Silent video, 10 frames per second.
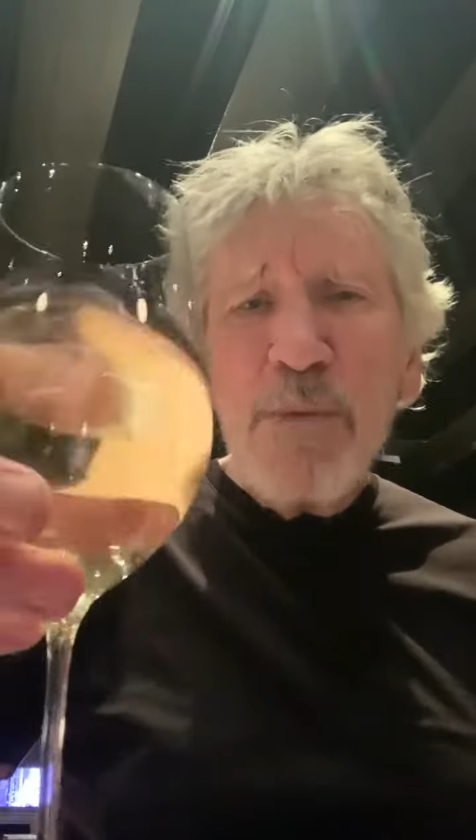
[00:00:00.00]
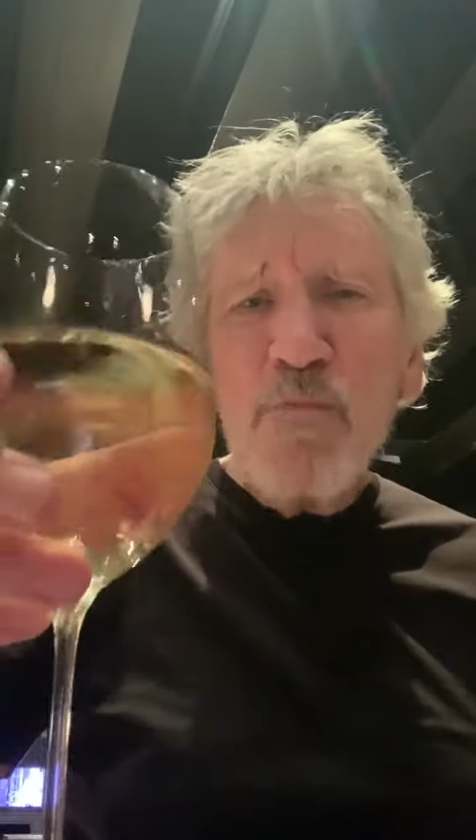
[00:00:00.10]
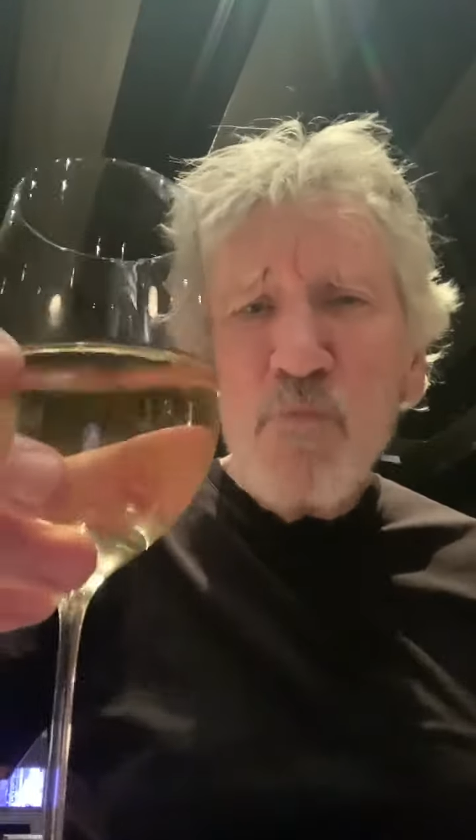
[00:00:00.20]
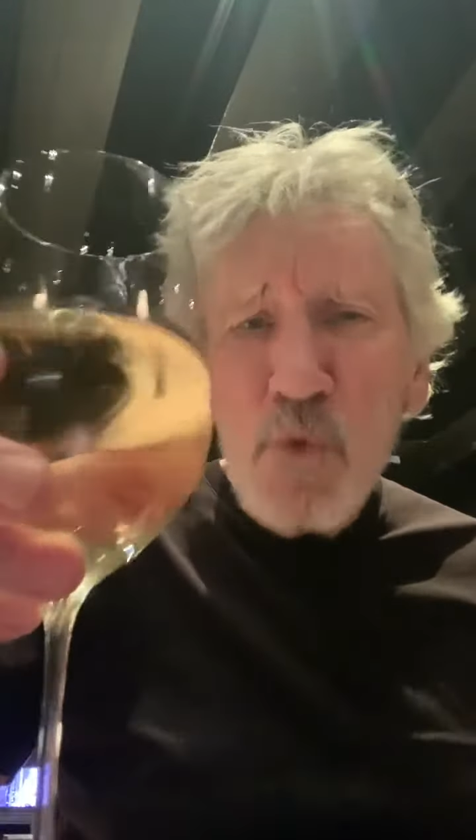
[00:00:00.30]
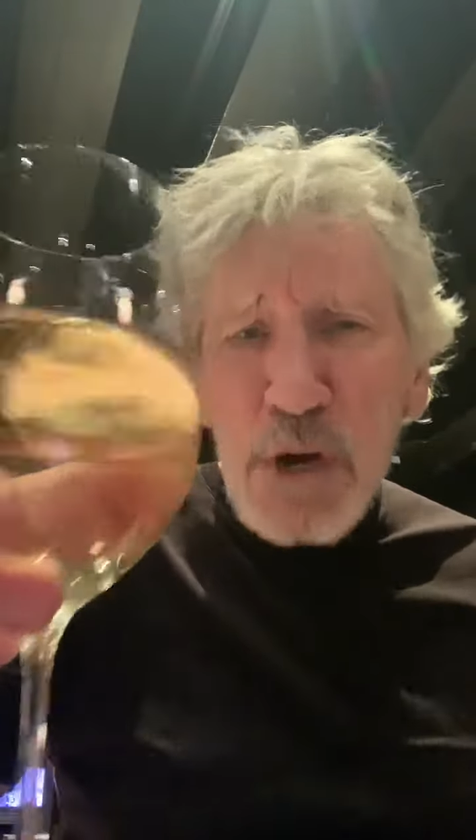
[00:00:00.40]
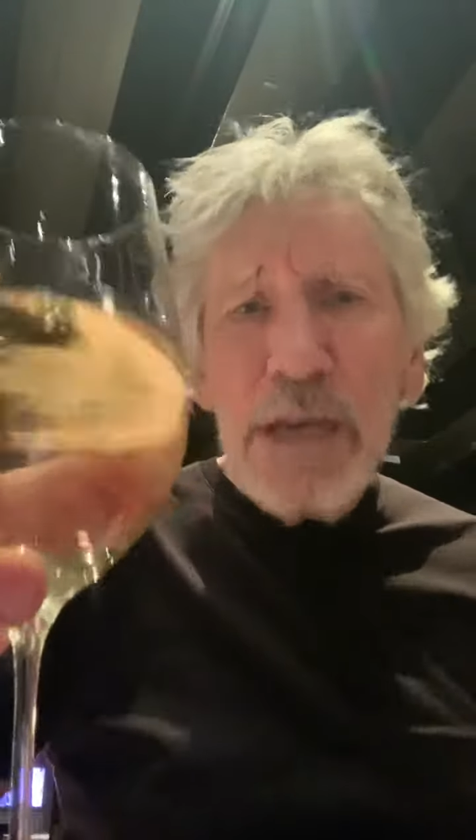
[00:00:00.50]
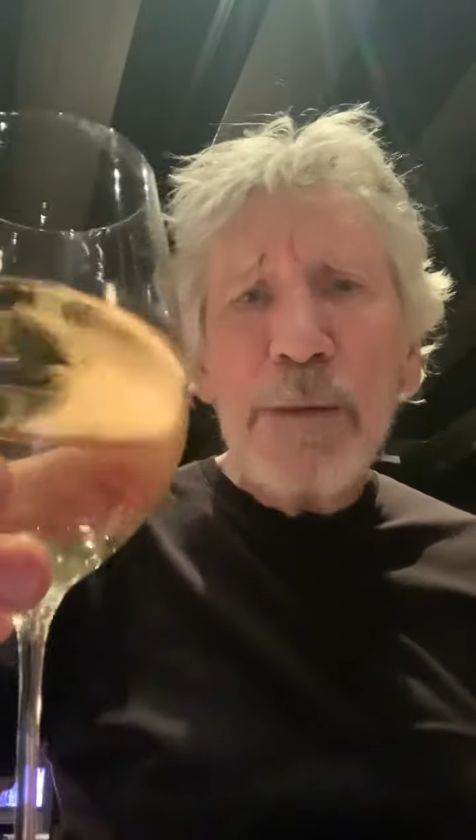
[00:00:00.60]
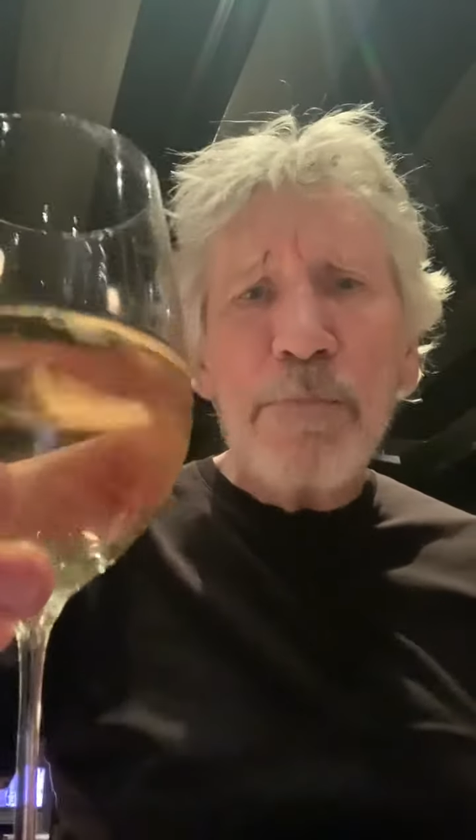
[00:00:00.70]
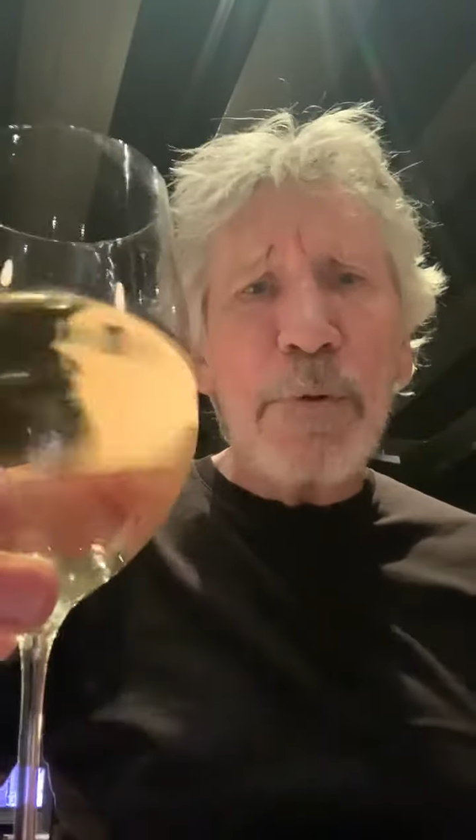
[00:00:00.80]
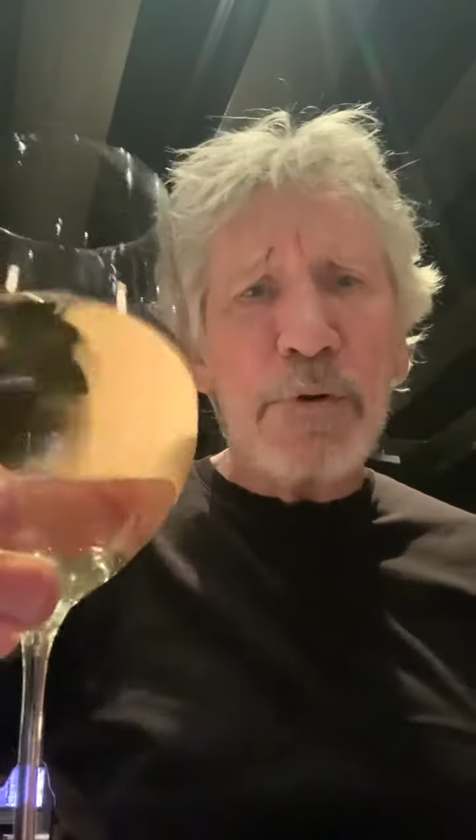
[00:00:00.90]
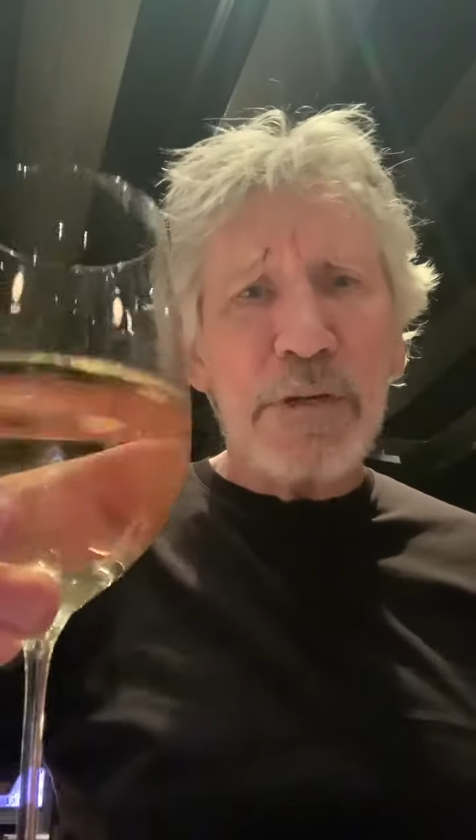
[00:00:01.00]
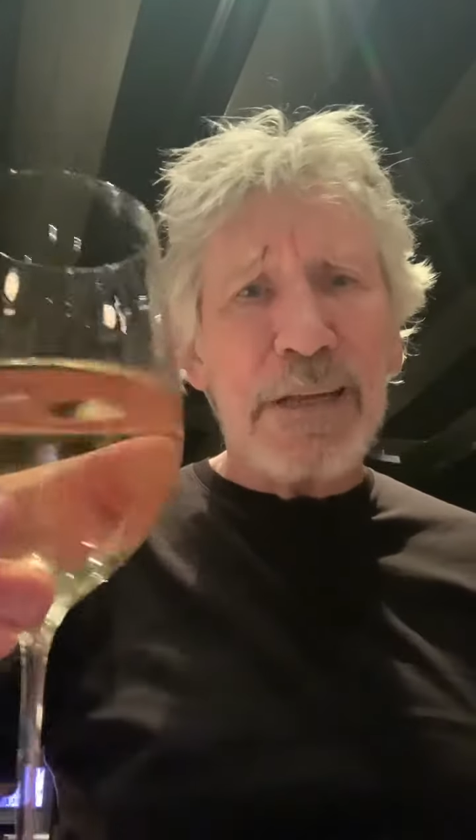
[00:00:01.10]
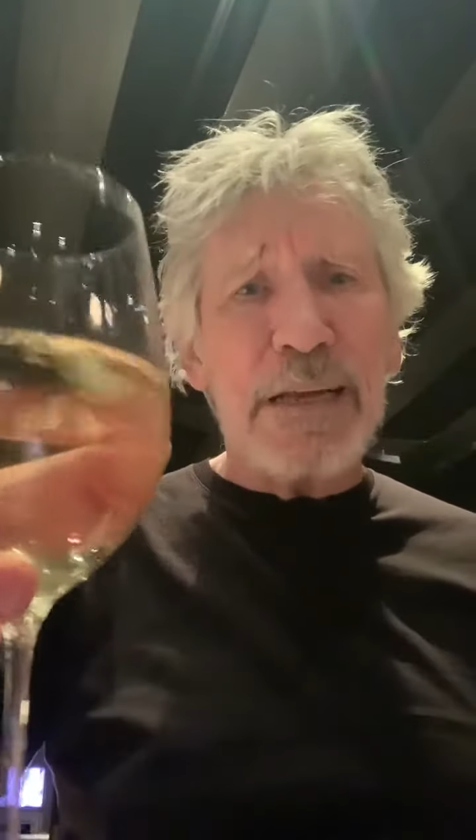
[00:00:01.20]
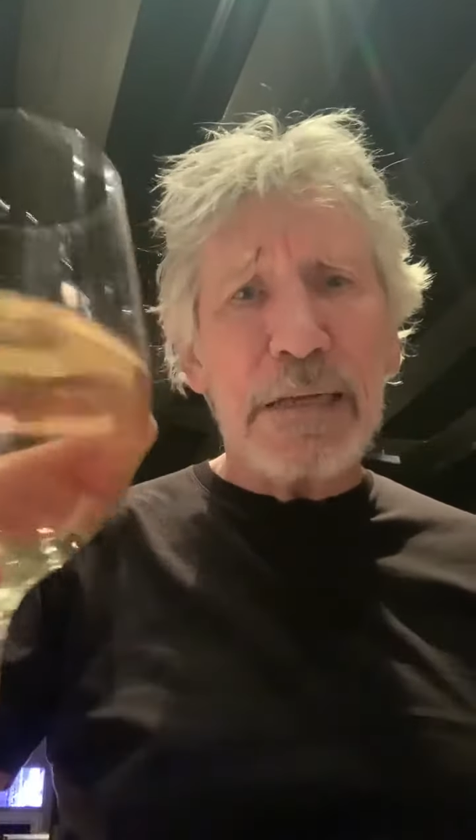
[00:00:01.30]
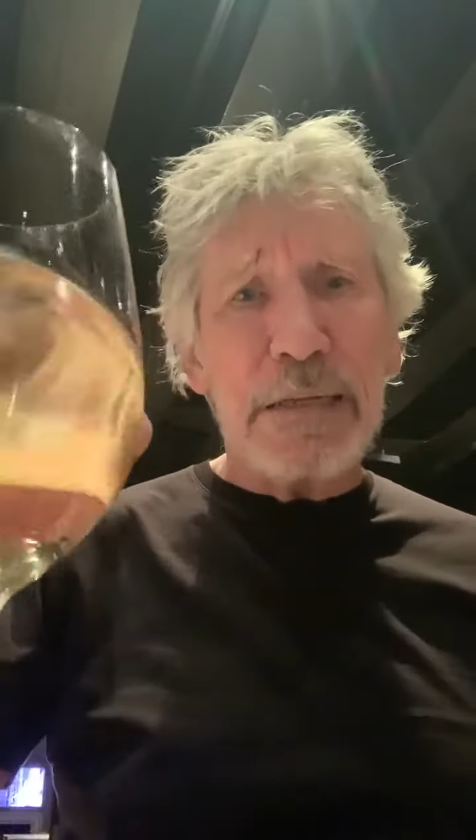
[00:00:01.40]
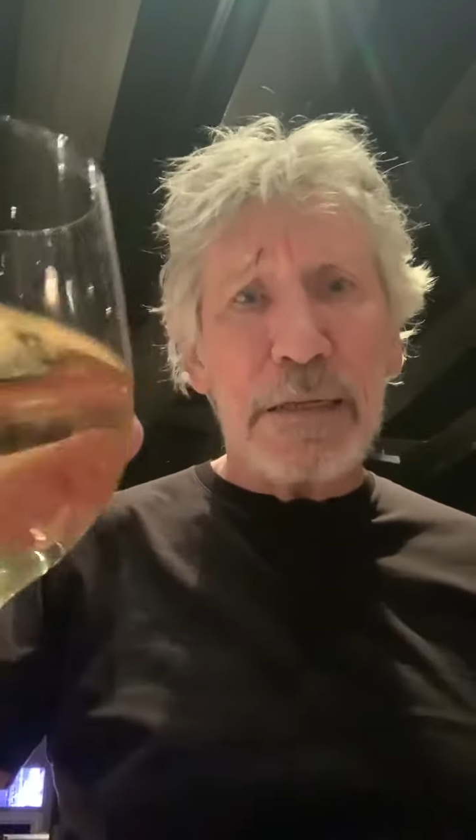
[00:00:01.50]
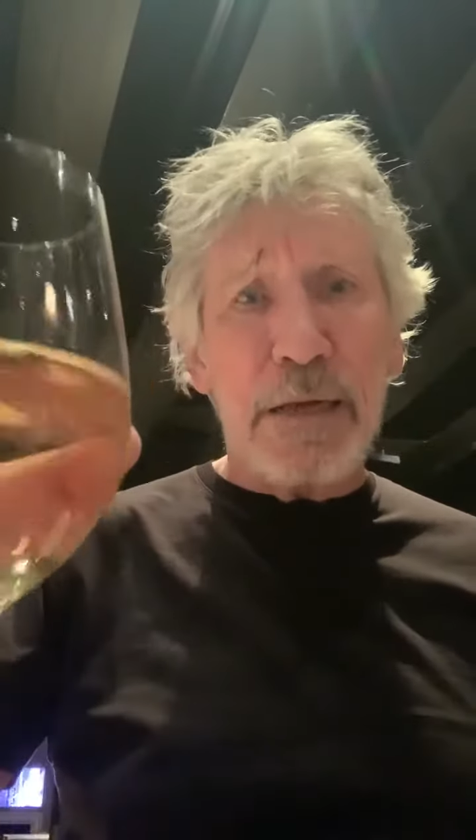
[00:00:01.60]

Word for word: muy importante.